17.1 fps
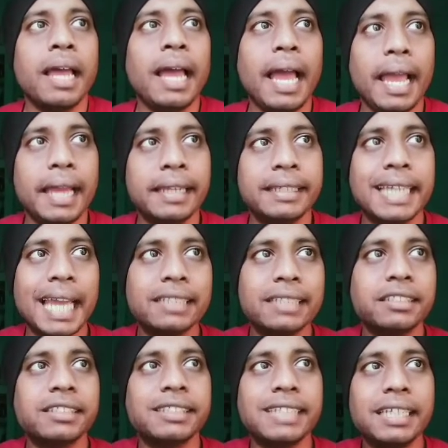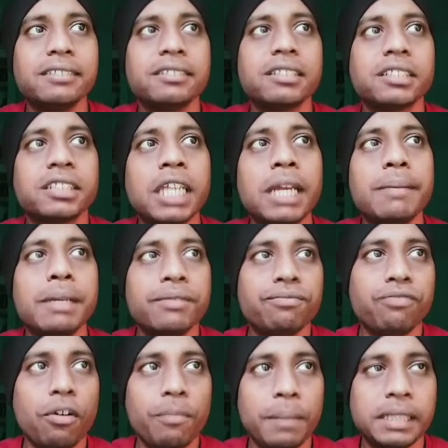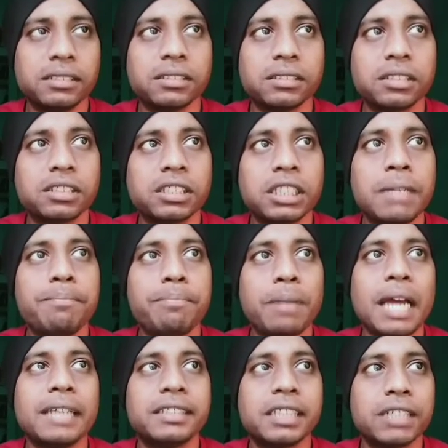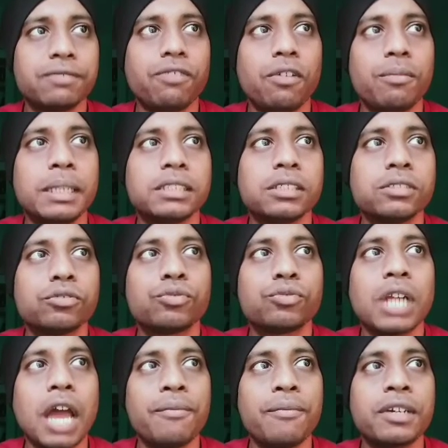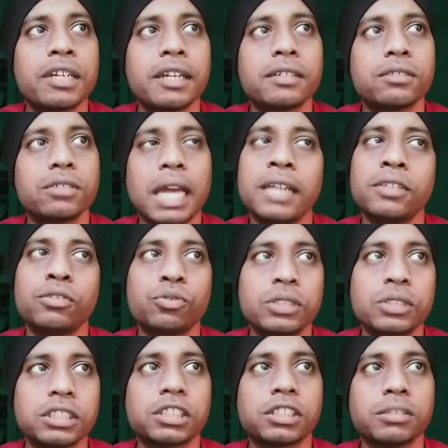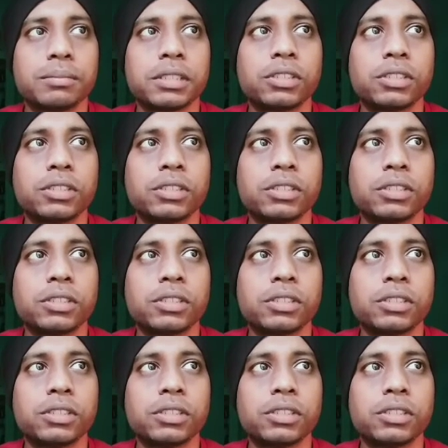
and can send the same information, the same pricing information to driver and to customer.